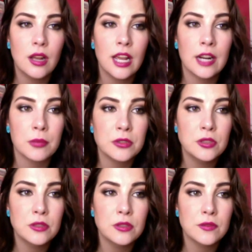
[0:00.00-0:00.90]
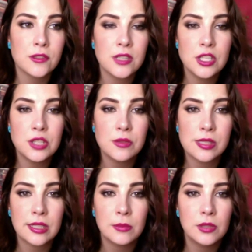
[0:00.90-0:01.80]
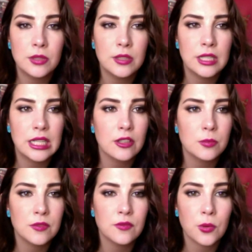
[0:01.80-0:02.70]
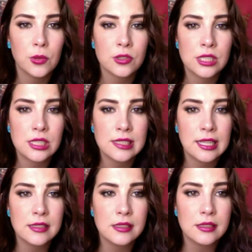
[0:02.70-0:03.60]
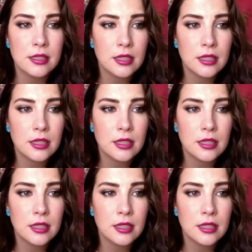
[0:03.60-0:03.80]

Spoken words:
at a real university. She was at a community college before, she says.